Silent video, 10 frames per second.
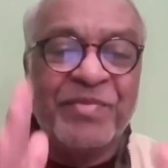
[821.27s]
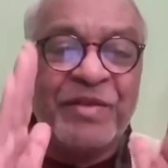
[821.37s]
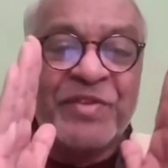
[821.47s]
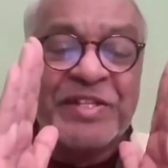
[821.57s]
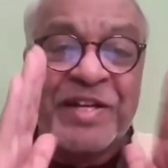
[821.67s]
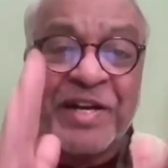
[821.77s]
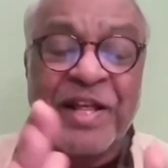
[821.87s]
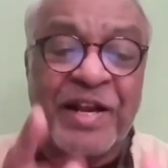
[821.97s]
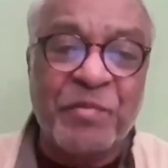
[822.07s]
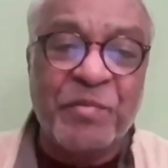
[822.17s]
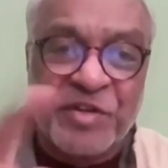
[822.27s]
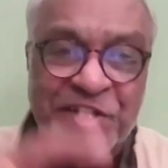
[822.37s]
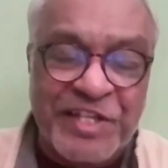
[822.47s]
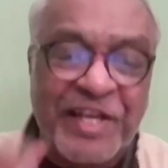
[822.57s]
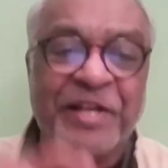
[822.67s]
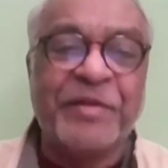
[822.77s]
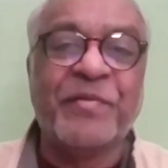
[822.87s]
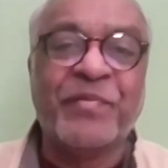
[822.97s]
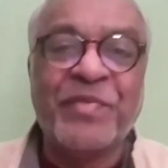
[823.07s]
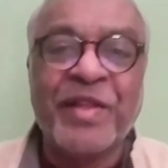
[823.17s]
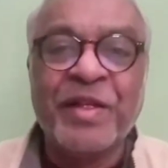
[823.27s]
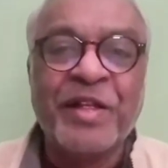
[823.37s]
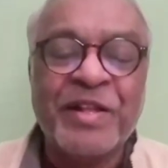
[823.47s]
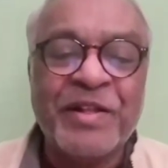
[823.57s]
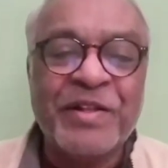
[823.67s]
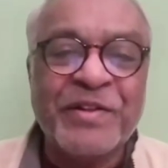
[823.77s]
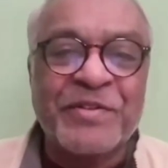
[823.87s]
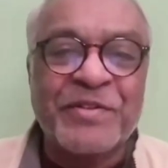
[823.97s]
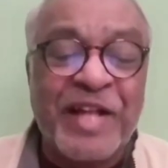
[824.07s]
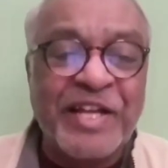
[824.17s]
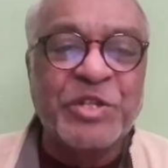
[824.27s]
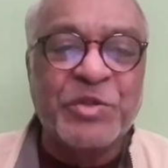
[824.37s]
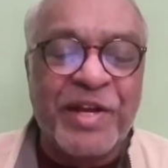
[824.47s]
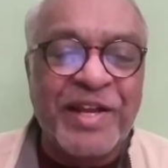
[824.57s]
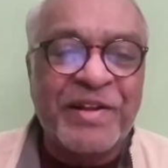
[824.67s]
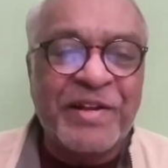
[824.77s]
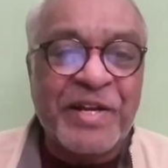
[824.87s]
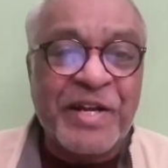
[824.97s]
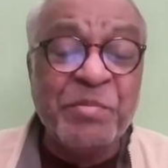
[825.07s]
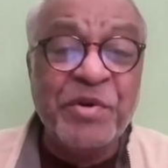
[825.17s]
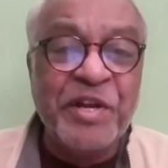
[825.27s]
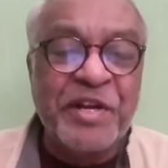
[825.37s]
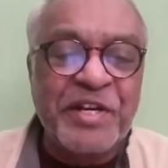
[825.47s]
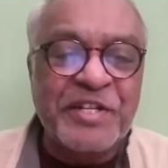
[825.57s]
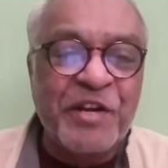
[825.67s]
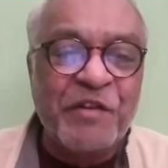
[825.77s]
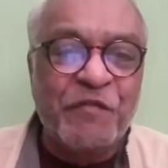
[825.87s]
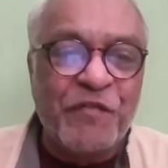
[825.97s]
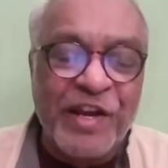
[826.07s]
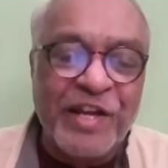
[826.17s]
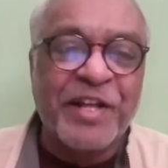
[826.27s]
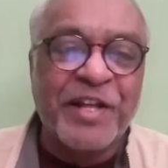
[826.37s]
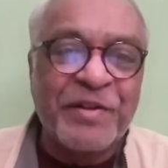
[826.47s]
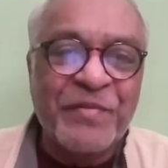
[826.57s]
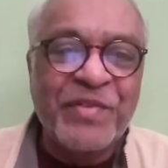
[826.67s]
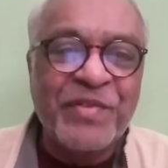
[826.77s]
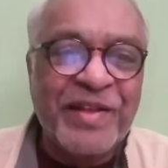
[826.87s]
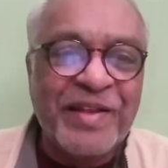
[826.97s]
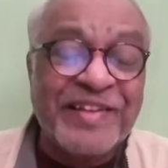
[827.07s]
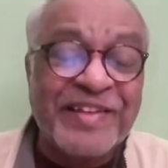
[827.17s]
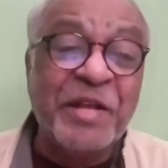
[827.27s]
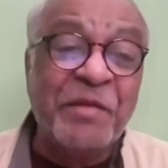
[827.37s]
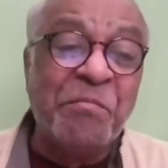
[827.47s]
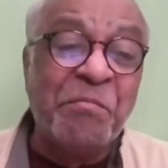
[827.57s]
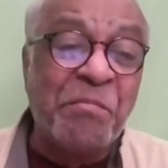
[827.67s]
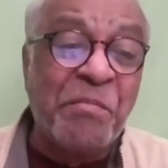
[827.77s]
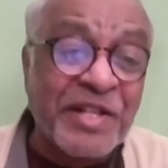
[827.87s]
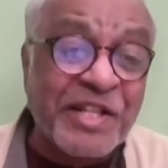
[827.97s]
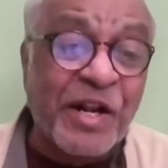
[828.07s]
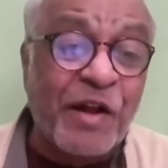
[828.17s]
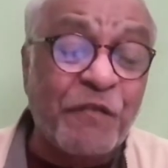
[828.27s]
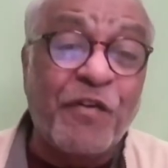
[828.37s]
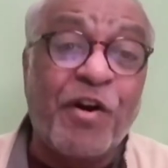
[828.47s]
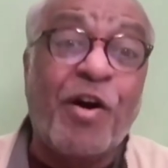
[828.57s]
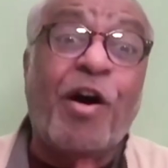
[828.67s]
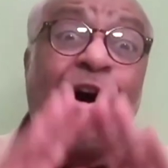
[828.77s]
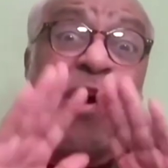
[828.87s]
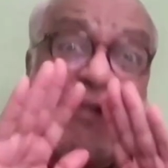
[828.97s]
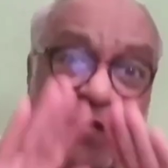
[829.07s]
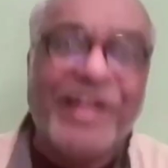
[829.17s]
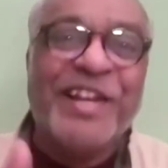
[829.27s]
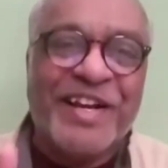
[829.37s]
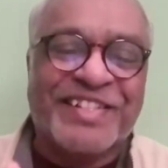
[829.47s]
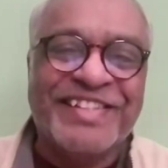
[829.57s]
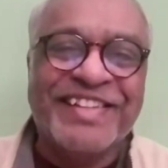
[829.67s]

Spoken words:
If it is clear, put C. So that is why communication failure is the mother of all failures.